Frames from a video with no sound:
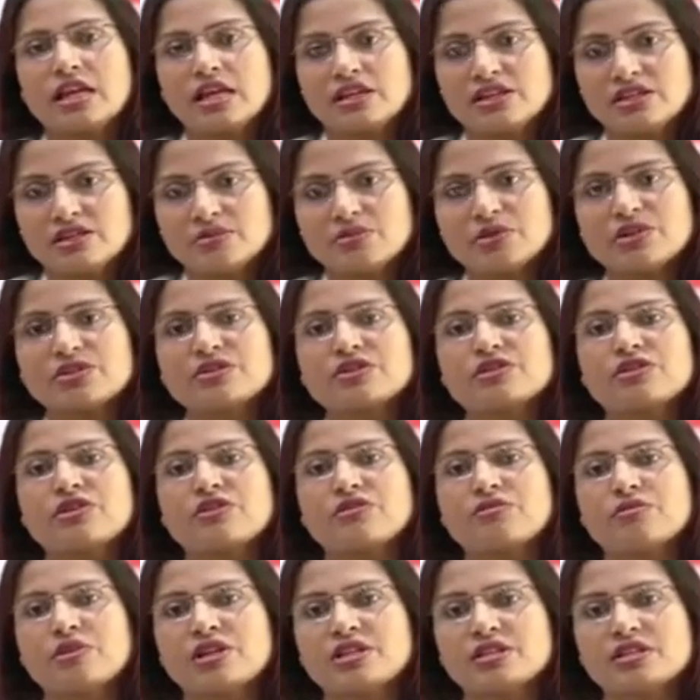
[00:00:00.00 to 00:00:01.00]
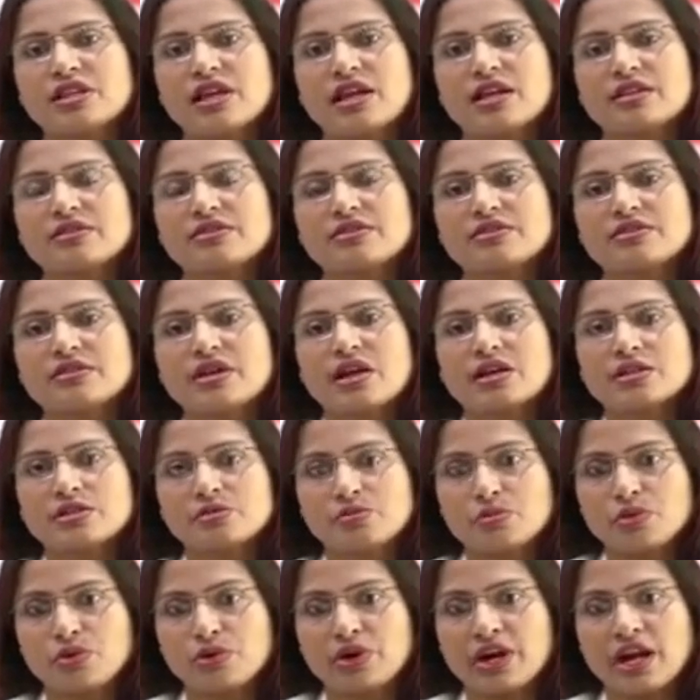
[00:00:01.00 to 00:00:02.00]
80% of breast cancers are
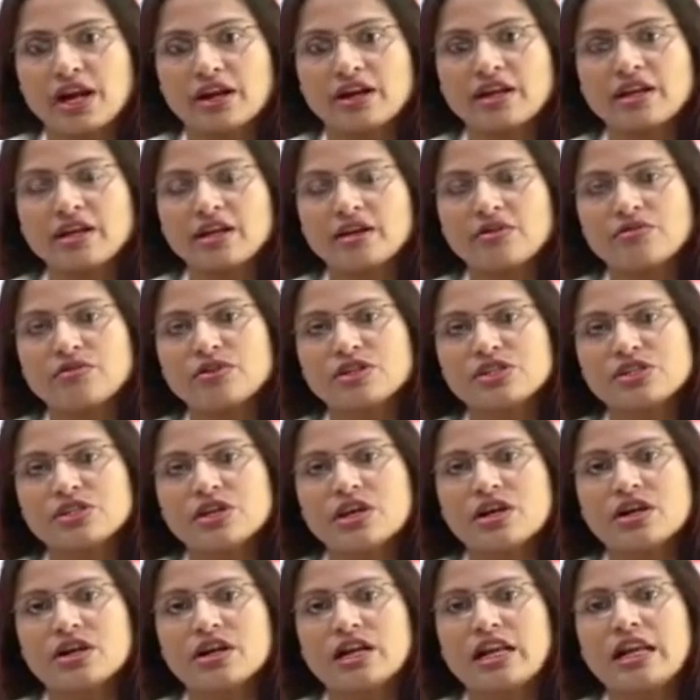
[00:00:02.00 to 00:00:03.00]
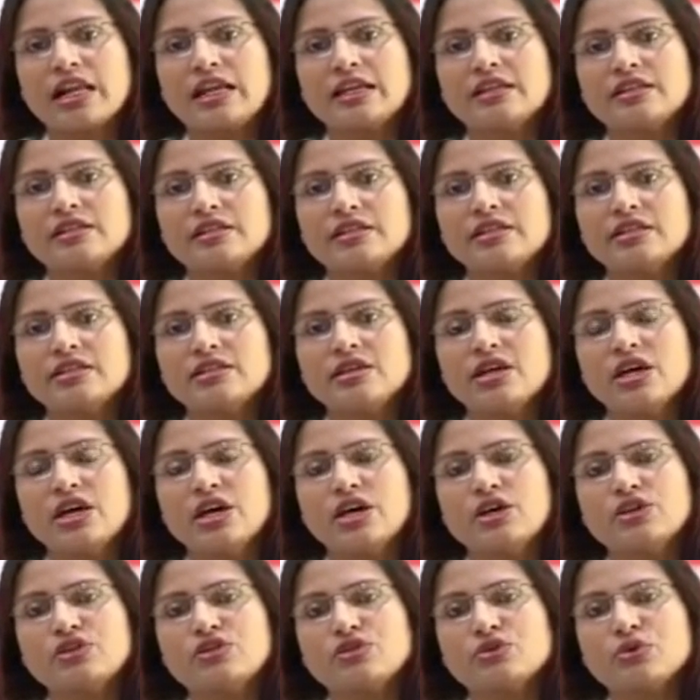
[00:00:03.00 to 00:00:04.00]
sporadic, which are related
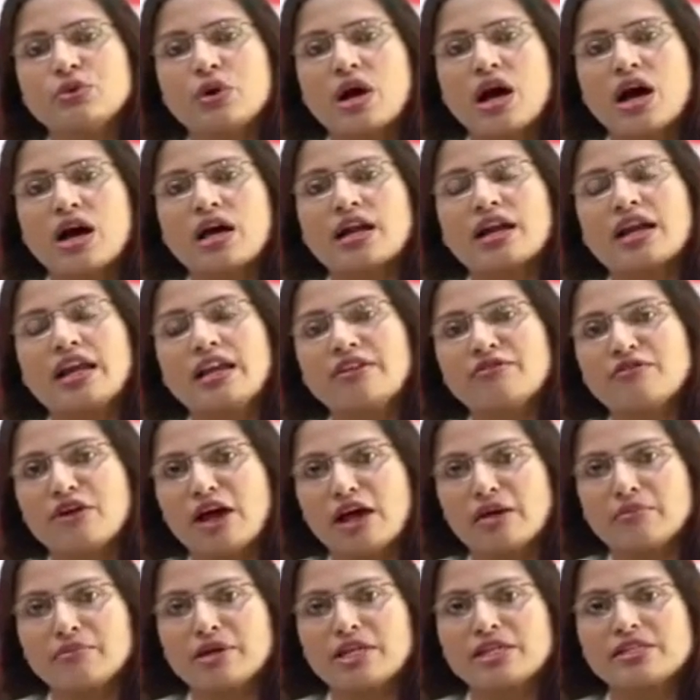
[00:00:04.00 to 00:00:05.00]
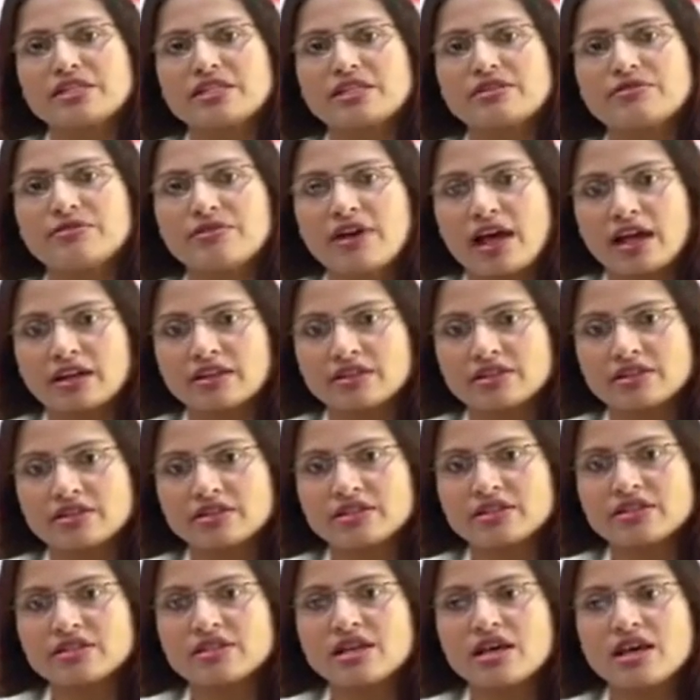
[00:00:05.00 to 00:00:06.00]
to our environmental
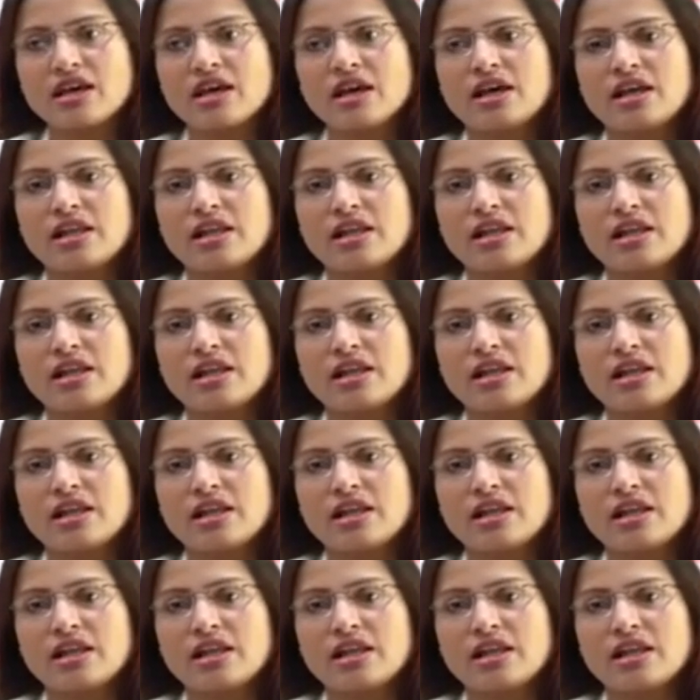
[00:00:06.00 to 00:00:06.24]
factors,